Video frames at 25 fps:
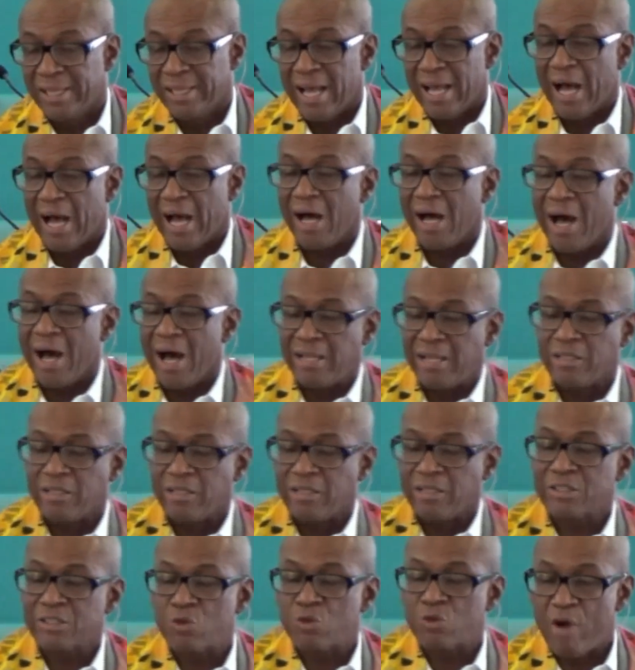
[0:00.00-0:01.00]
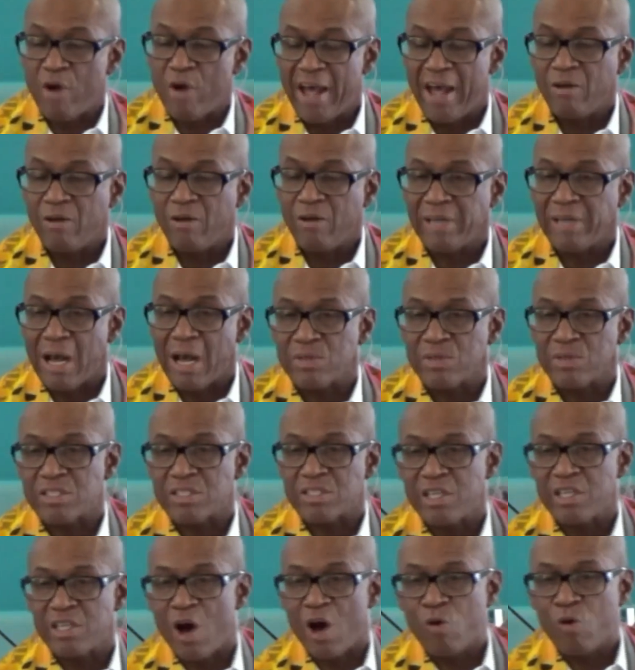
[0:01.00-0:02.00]
I looked around, I was the
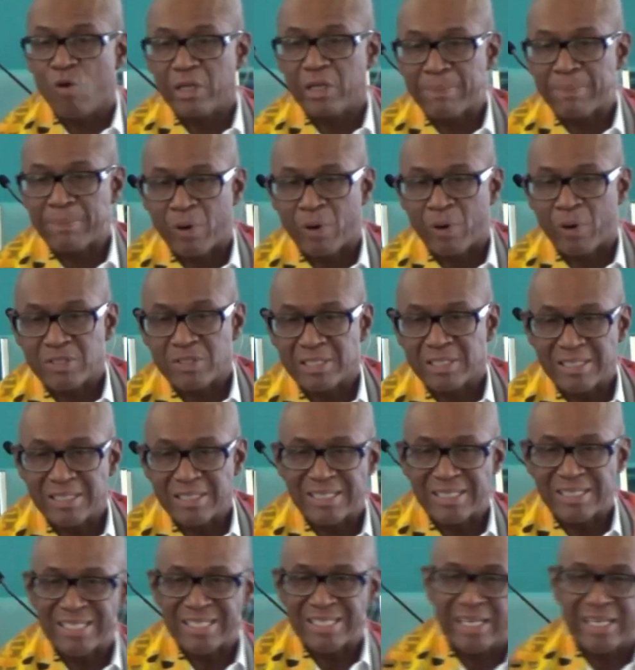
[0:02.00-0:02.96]
only person sitting in